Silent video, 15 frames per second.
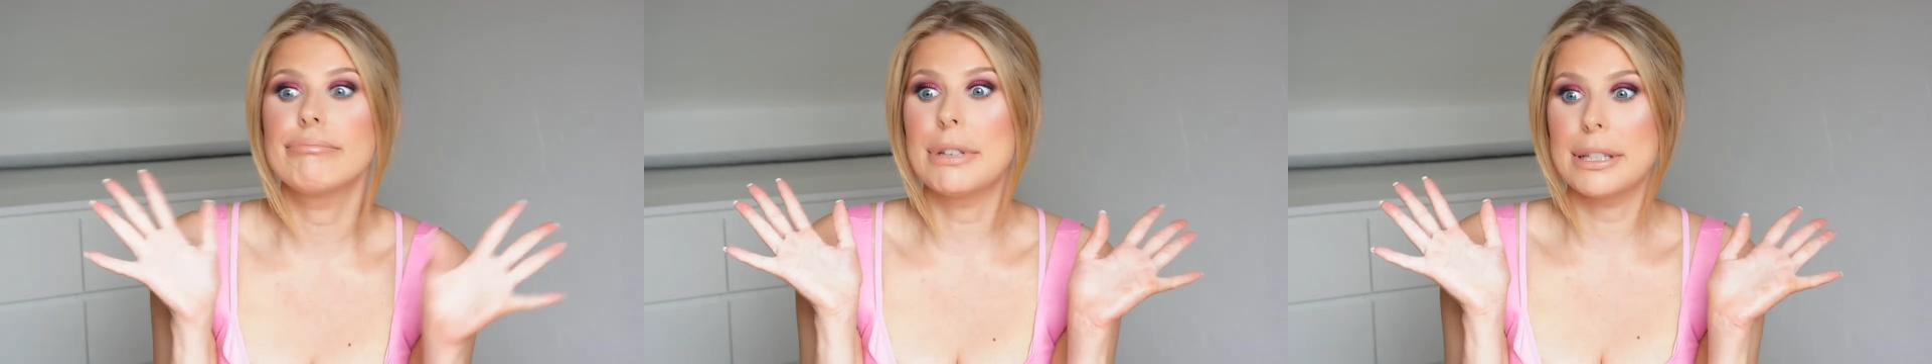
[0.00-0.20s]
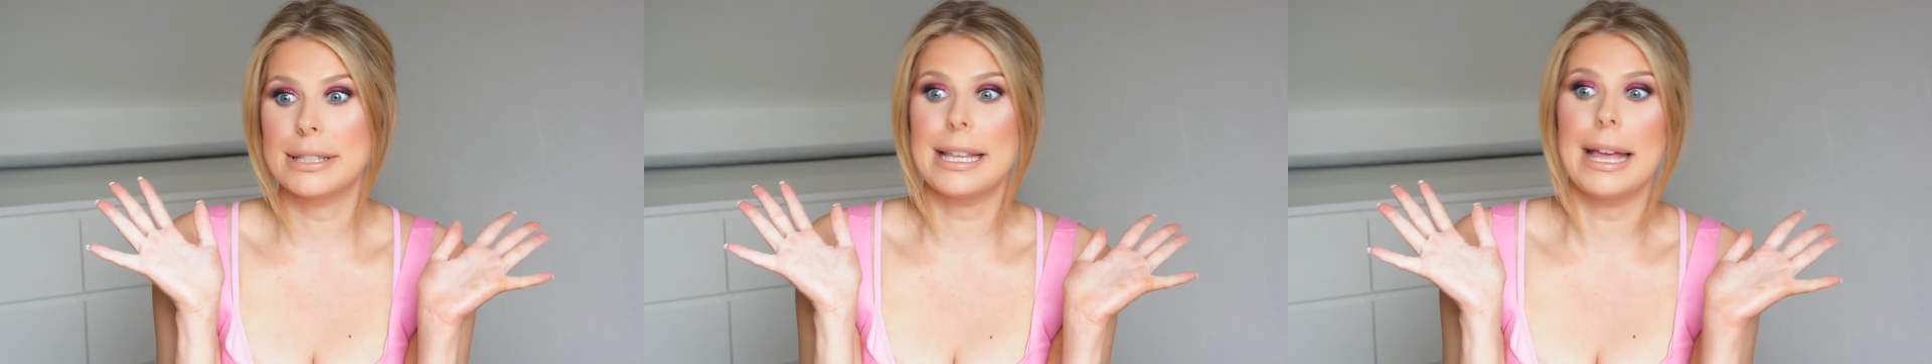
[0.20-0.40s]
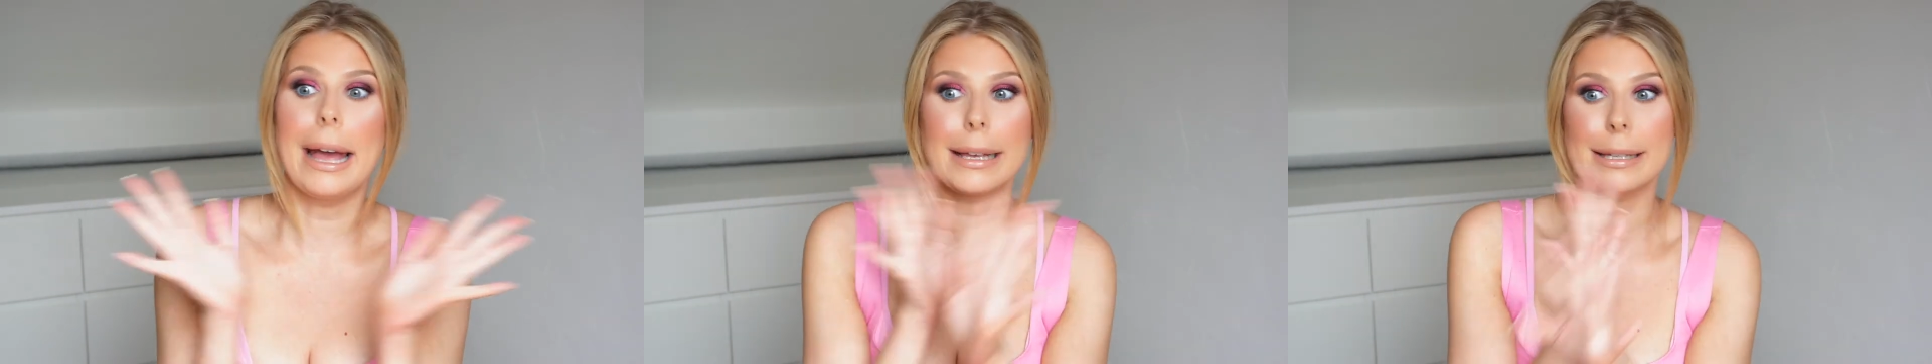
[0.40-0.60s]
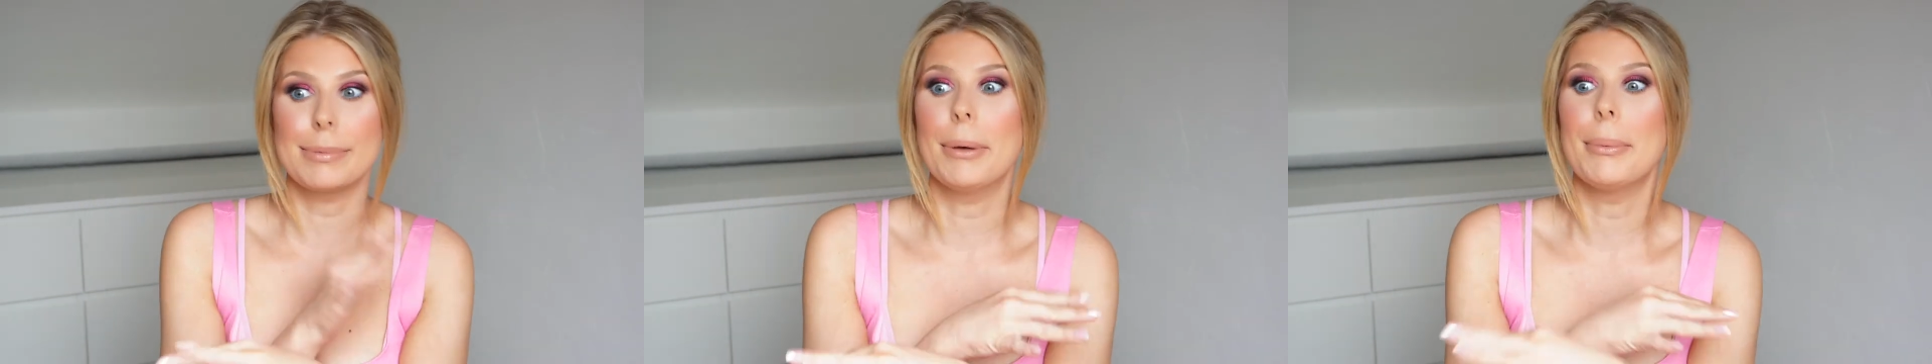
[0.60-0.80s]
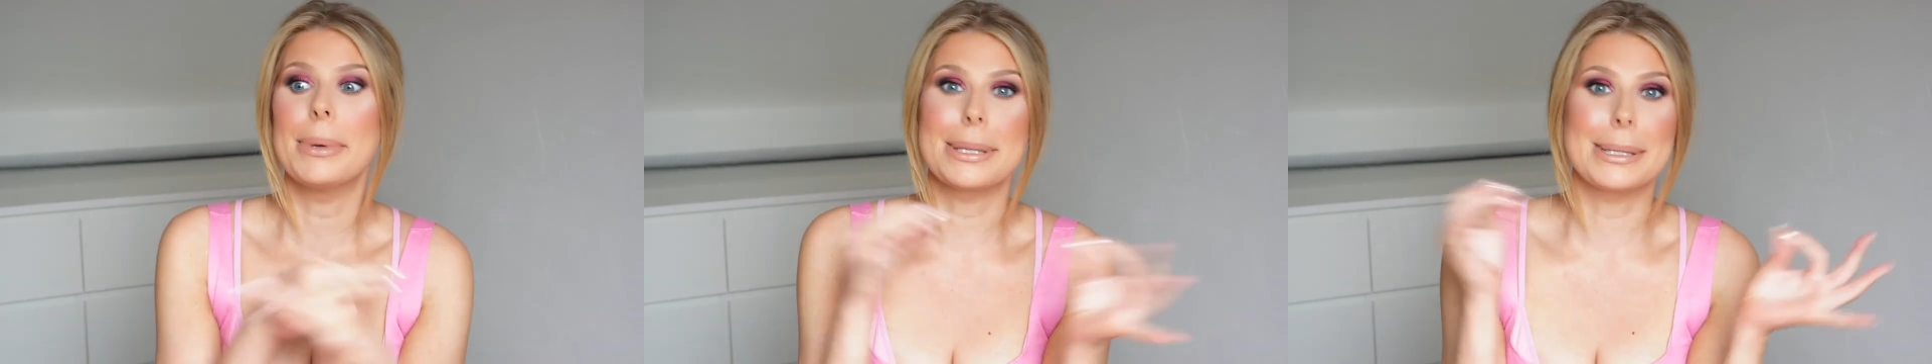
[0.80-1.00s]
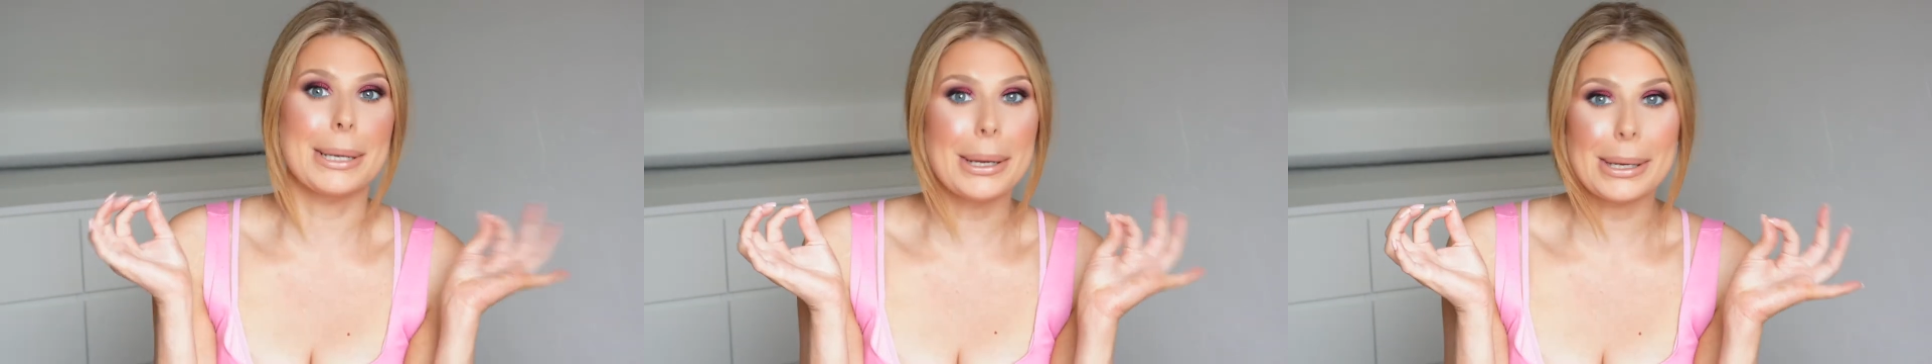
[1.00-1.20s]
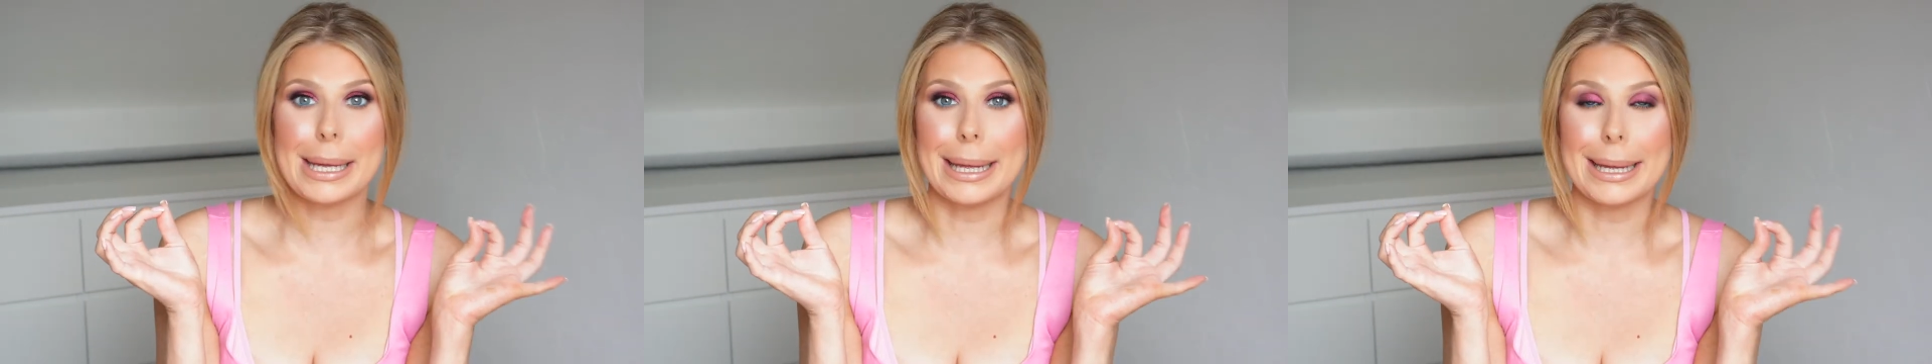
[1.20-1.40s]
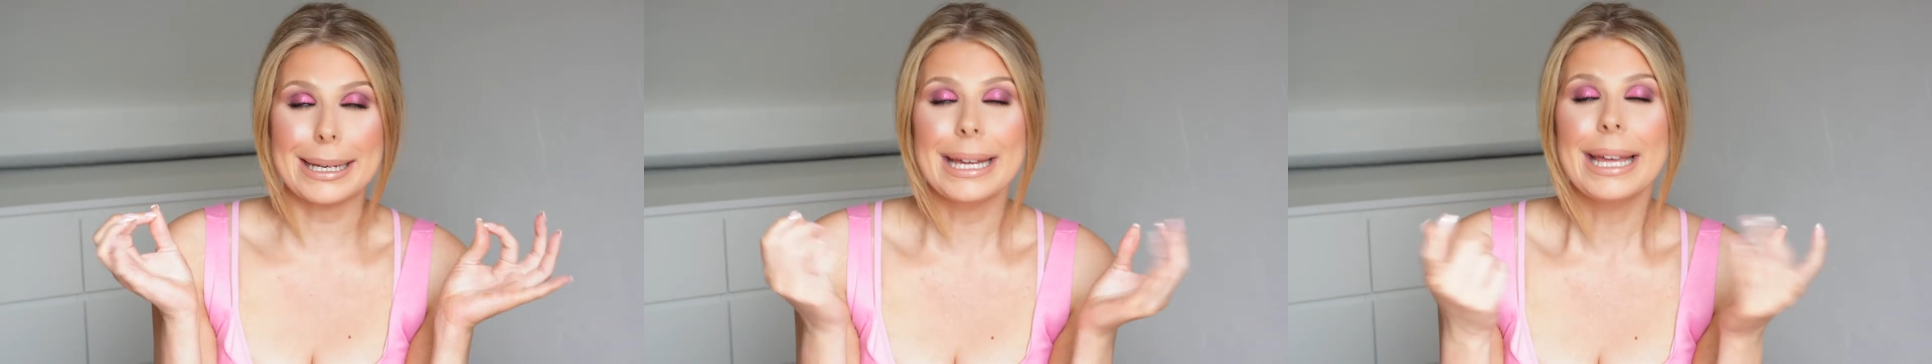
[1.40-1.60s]
because the eczema was not
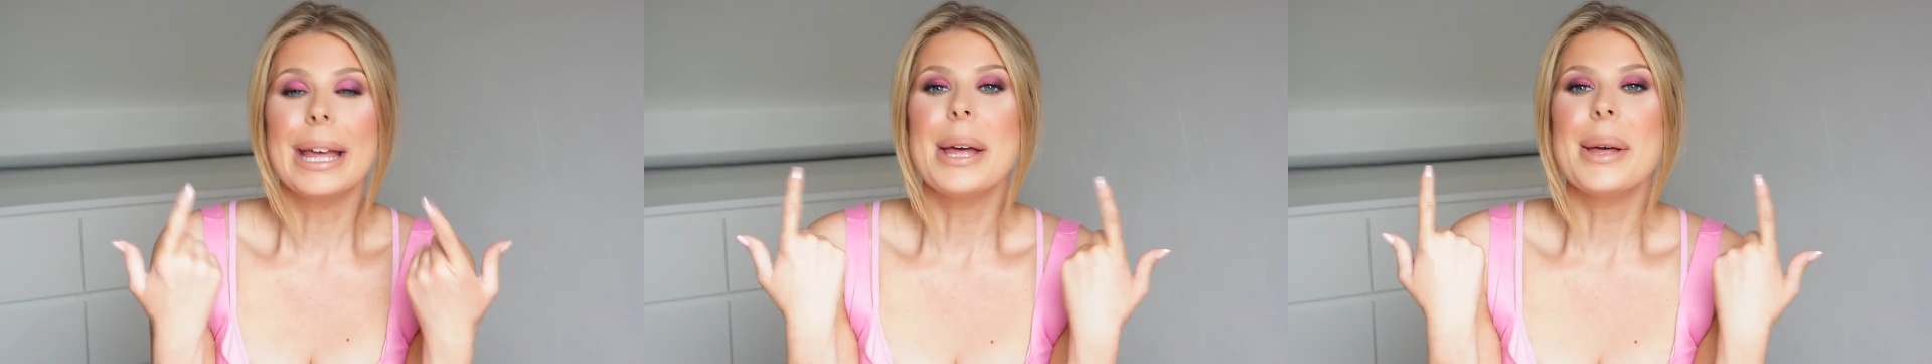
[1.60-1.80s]
good,